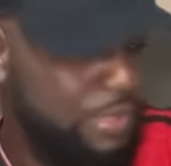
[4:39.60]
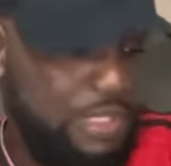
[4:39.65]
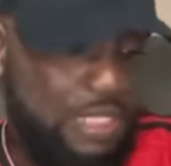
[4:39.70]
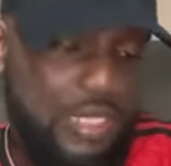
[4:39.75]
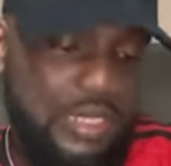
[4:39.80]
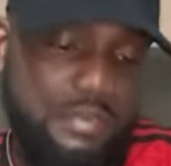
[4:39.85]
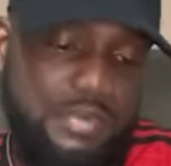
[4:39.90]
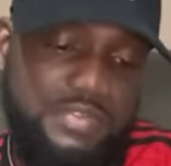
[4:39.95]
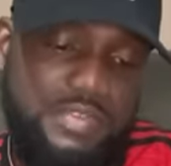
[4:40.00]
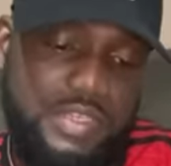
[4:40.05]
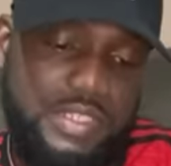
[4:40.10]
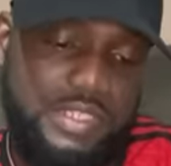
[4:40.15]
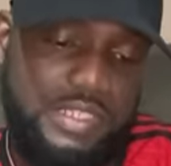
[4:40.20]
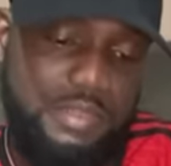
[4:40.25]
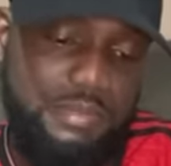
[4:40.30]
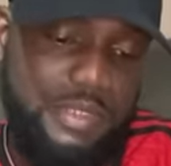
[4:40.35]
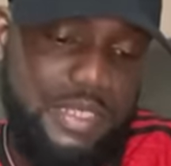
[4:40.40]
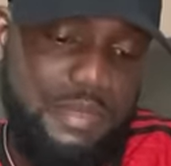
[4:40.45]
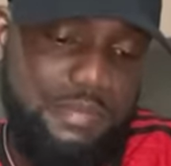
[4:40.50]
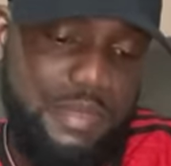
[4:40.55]
me tell my friends
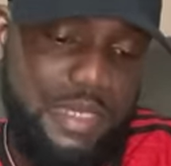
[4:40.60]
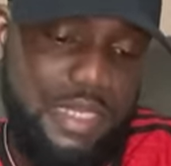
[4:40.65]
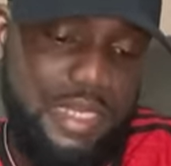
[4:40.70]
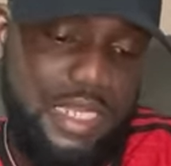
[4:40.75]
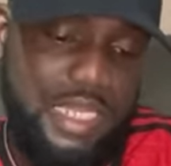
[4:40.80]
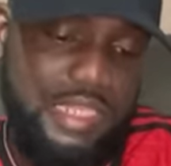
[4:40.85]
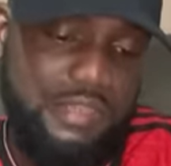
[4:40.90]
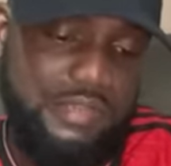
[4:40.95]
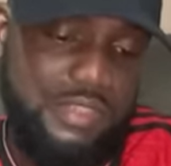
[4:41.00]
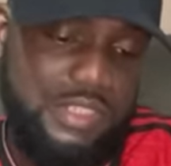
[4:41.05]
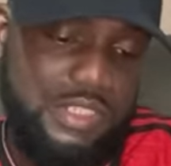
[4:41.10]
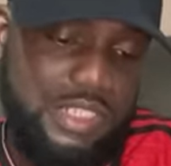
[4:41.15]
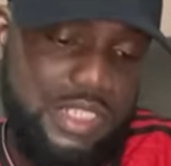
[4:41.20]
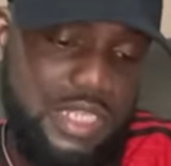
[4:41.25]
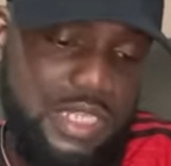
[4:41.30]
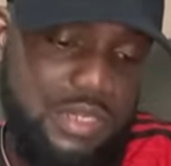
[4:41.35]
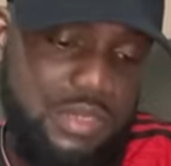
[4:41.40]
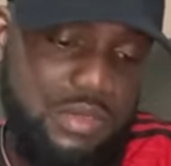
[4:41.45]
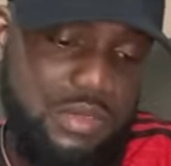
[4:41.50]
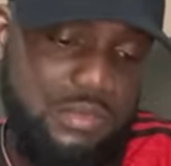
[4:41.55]
I'm up on live so she
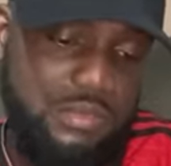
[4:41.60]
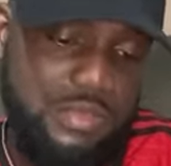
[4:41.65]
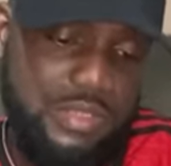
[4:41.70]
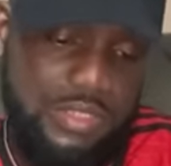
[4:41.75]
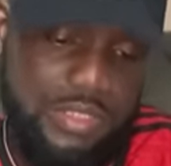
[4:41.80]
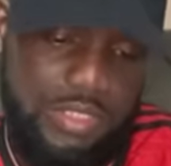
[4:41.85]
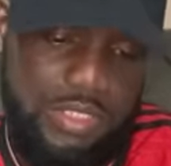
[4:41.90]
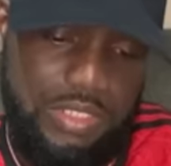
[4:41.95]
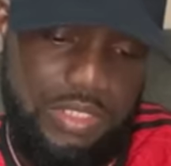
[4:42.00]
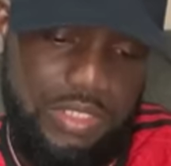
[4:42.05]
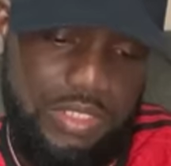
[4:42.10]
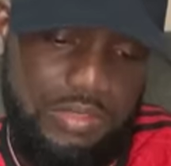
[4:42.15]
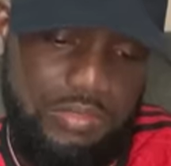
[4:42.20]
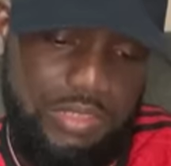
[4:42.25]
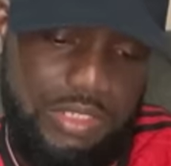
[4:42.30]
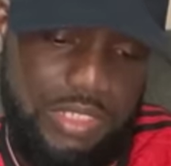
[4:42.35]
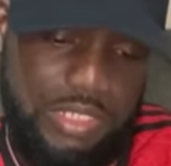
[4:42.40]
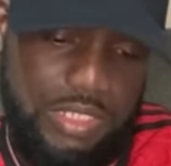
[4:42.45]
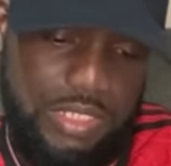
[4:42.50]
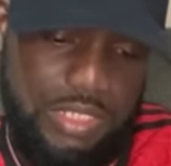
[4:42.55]
can't come.
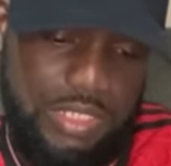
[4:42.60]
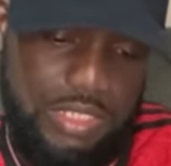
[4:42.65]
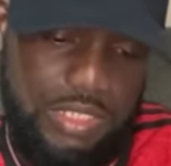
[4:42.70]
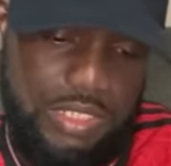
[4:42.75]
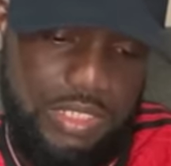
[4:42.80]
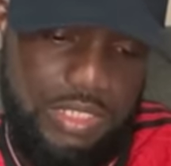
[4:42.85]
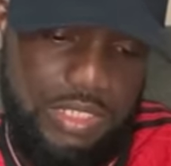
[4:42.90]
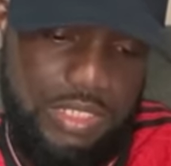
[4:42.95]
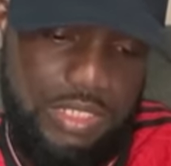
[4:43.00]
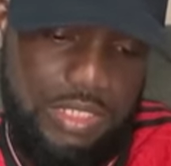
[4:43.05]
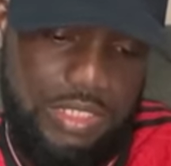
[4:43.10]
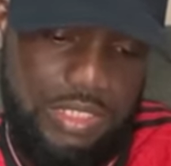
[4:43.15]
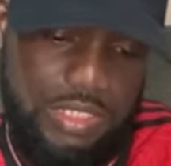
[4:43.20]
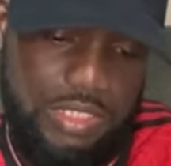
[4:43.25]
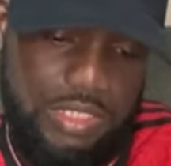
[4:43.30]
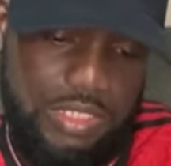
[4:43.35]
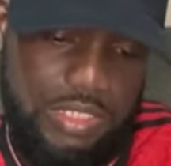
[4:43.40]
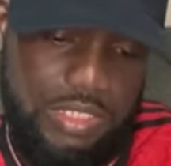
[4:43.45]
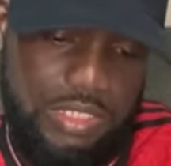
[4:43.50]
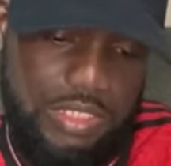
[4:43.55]
Where she there?
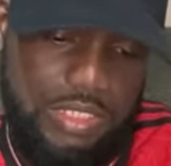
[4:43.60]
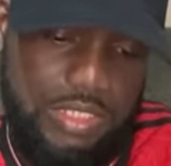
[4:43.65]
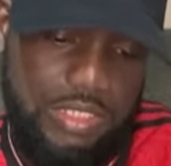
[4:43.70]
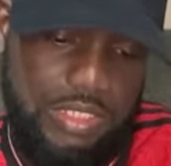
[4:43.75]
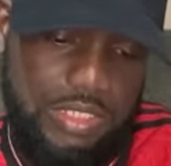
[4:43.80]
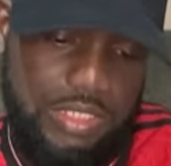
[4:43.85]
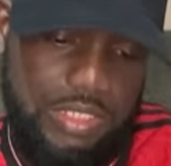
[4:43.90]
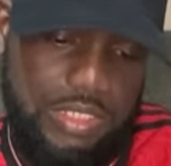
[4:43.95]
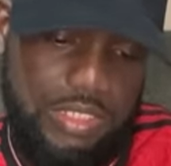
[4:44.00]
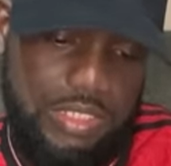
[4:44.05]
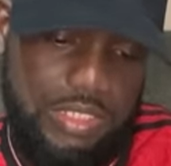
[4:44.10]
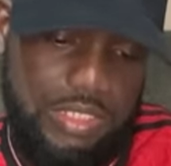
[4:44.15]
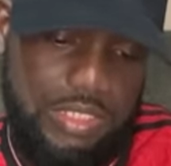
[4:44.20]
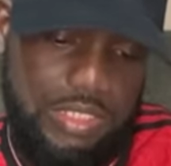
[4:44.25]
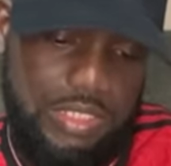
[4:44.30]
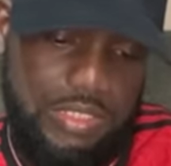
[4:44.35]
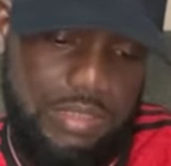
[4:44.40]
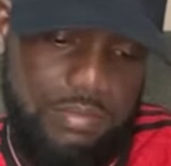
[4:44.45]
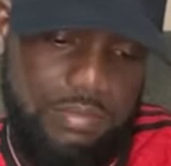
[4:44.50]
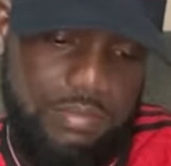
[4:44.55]

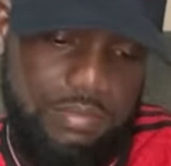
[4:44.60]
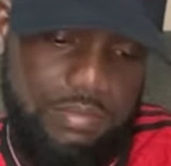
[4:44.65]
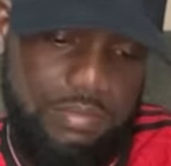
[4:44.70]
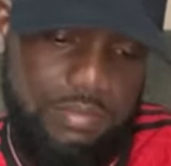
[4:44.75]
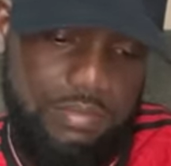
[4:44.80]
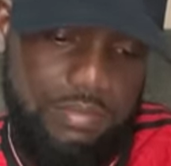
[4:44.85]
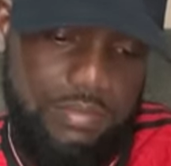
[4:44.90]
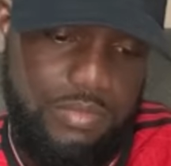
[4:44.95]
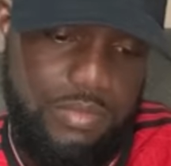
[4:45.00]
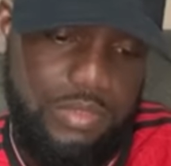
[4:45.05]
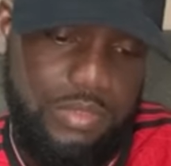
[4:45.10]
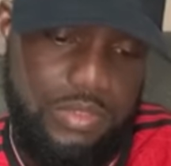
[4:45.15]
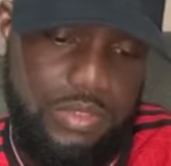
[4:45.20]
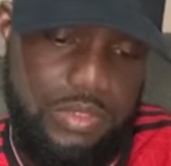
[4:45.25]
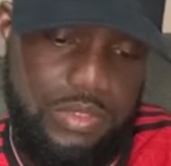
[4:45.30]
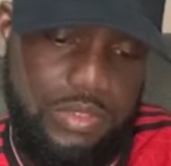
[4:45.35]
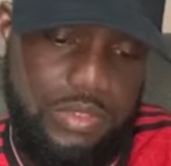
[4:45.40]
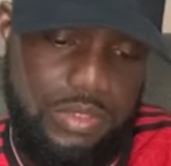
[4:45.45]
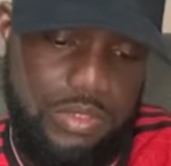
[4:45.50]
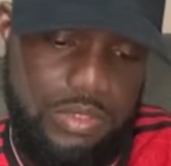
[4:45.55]
Oh,
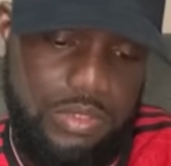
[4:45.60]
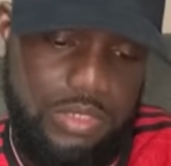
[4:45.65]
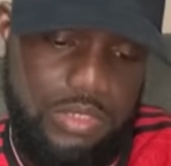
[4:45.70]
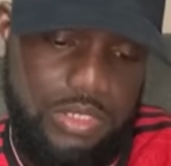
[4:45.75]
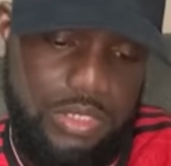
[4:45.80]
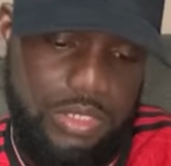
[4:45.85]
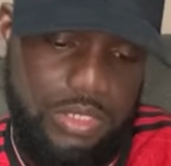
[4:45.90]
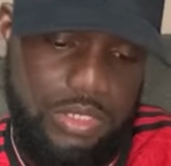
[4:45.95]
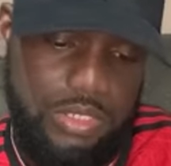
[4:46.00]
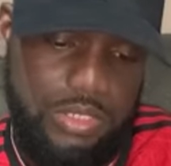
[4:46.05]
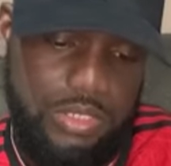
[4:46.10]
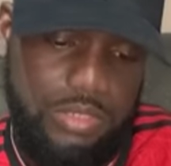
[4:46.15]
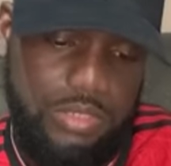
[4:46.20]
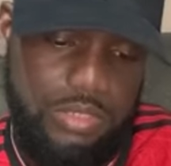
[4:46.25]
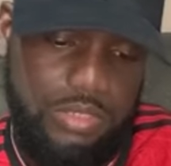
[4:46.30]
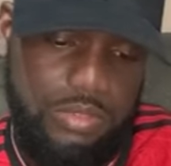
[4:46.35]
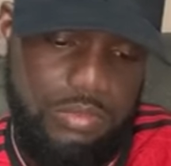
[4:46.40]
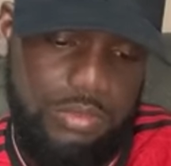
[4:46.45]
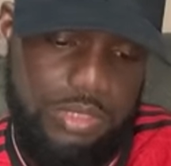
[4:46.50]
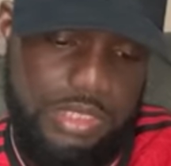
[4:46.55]

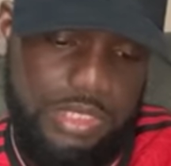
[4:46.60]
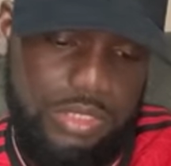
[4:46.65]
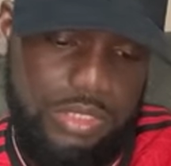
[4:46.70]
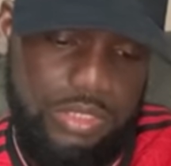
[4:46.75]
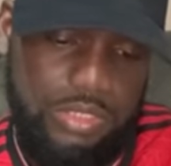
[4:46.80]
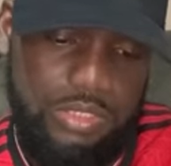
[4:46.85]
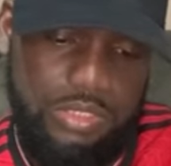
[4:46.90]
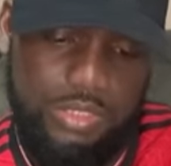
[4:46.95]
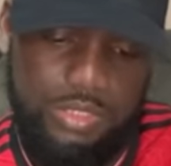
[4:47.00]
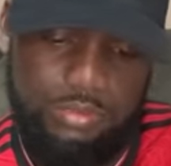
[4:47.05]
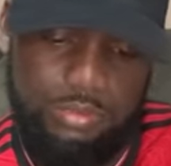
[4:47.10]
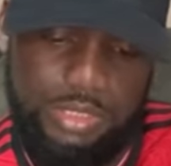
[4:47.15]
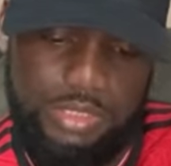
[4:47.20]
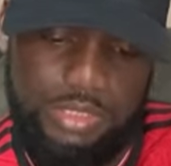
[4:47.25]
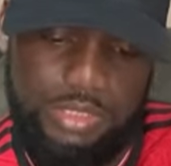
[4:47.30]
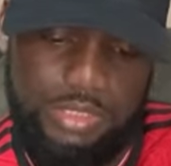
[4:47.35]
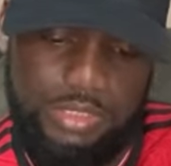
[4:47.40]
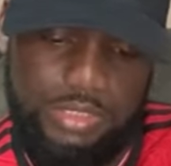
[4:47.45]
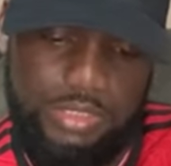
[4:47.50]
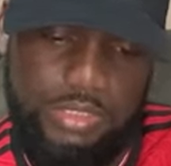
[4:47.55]
yo, I say yo,
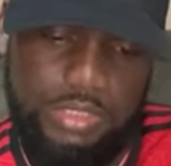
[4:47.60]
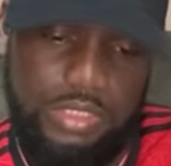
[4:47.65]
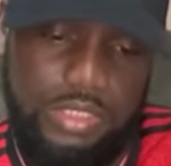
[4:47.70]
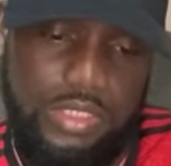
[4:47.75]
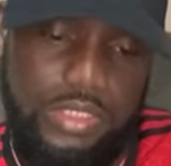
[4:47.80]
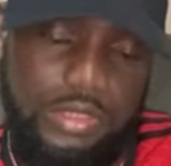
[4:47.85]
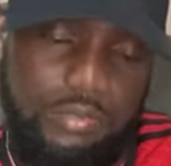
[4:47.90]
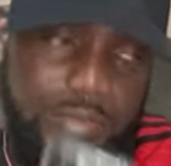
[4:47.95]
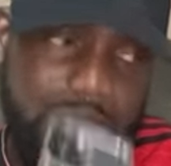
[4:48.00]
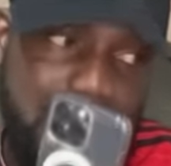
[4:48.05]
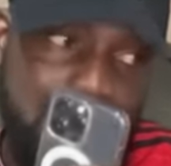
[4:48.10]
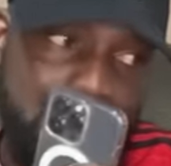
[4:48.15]
message. I'm